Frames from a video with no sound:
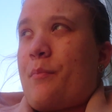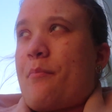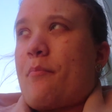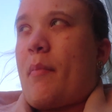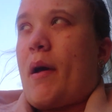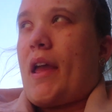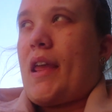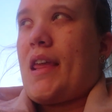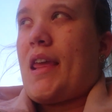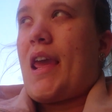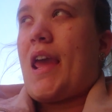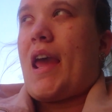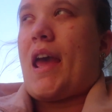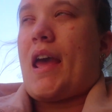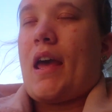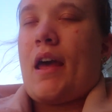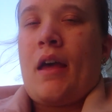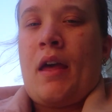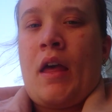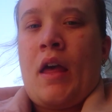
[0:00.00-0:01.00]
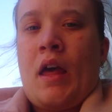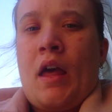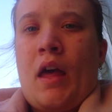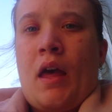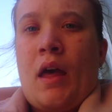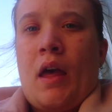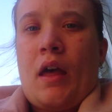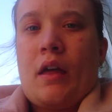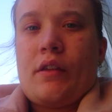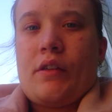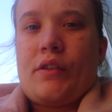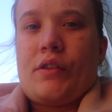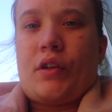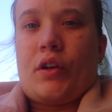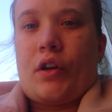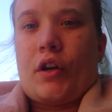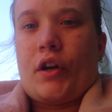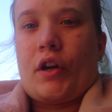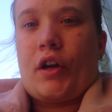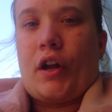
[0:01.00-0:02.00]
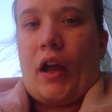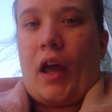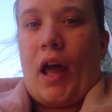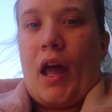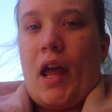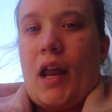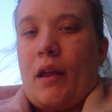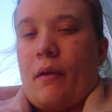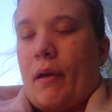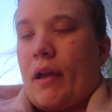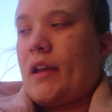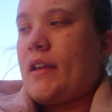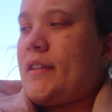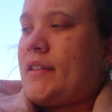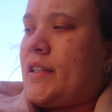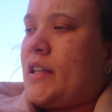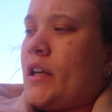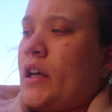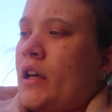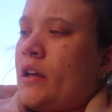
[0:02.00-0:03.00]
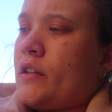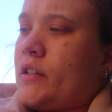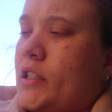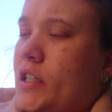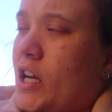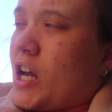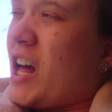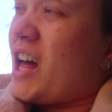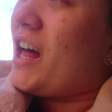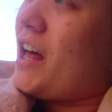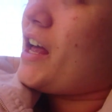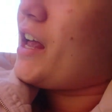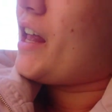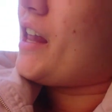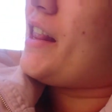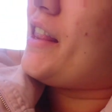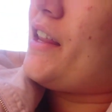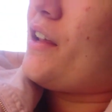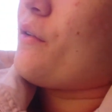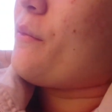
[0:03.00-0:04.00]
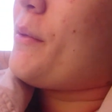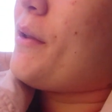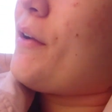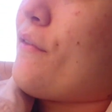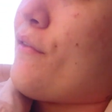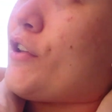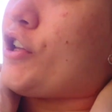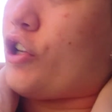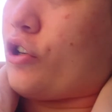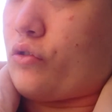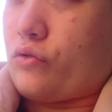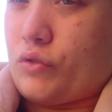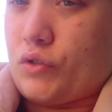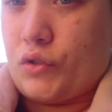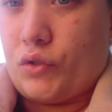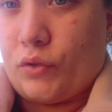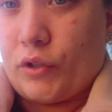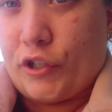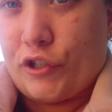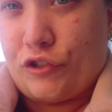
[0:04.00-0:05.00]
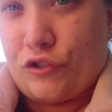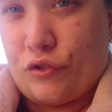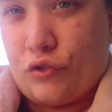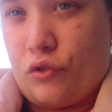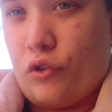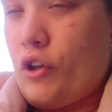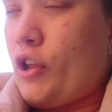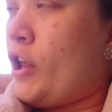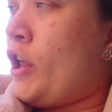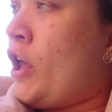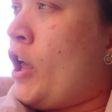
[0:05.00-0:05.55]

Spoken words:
But yeah, so anyways, to cut a little bit of a long story short,